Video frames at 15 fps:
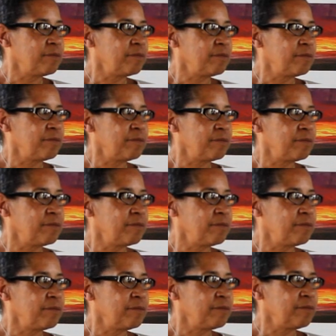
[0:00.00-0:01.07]

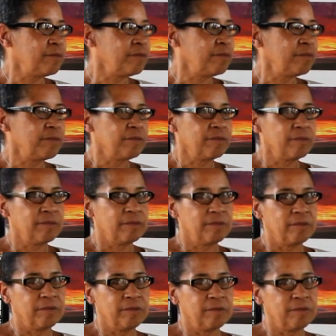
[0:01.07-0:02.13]

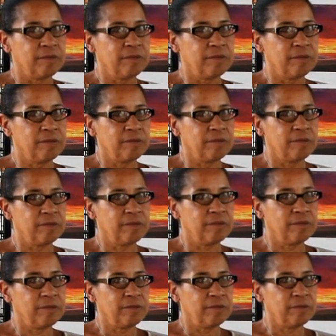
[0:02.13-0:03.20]

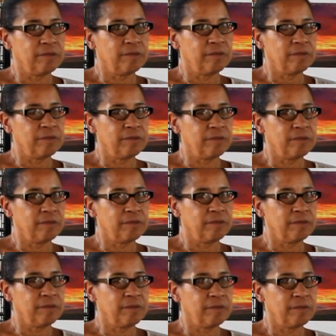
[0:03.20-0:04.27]

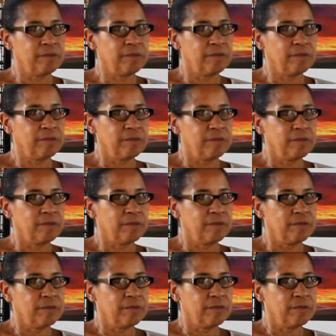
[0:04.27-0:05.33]
(not speaking)